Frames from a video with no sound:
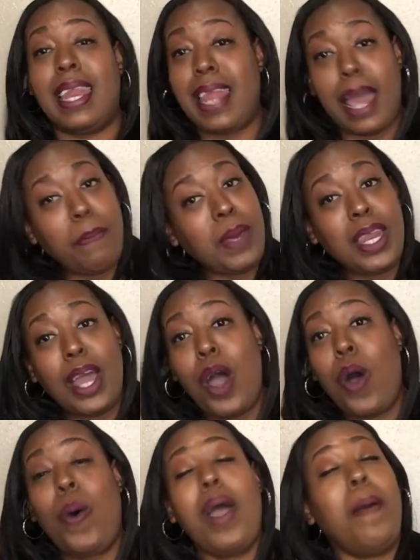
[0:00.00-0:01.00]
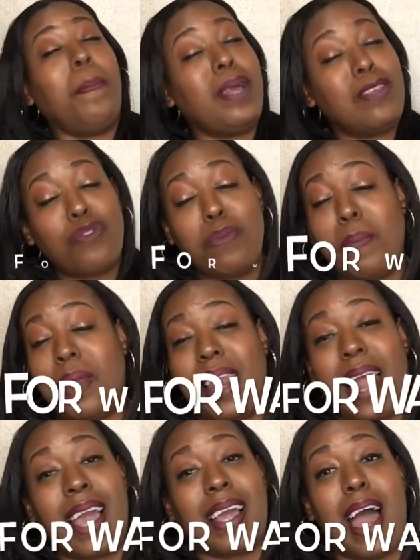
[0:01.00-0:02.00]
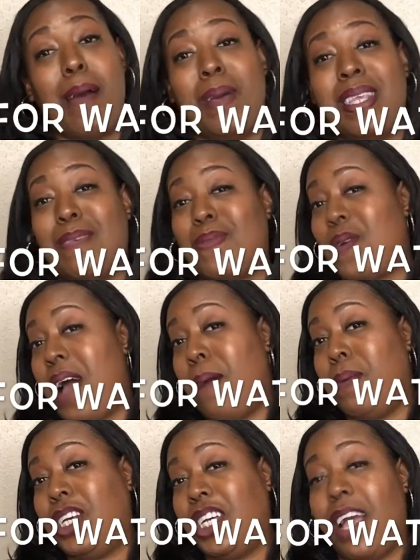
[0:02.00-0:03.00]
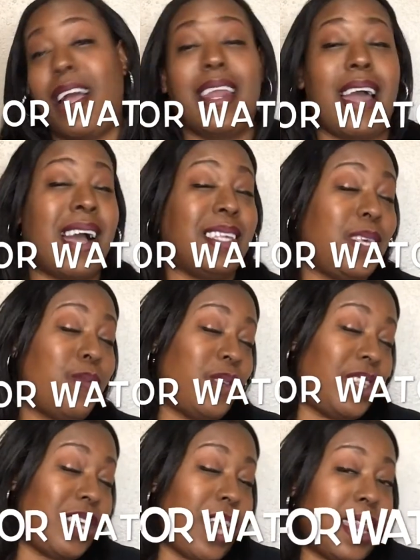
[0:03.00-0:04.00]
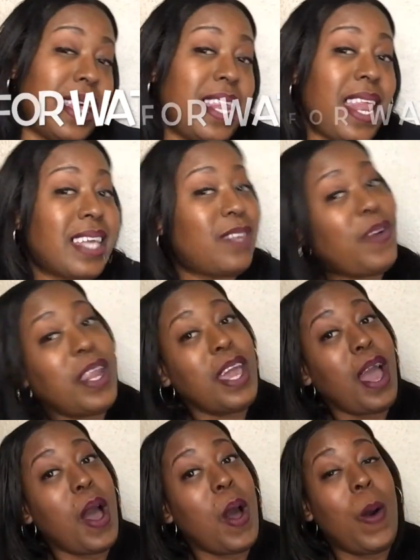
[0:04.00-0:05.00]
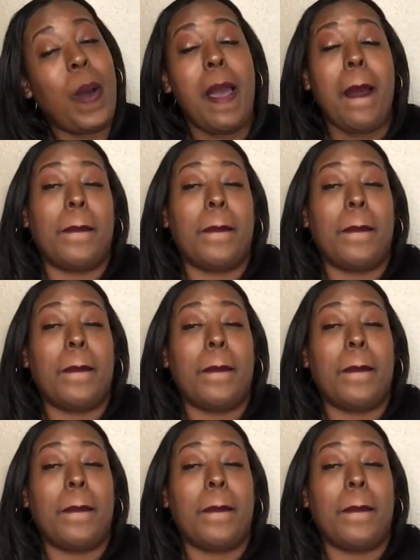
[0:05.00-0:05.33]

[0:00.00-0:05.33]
Let me know. Please remember to like, comment, subscribe, and share. And Auntie will see y'all in the next video.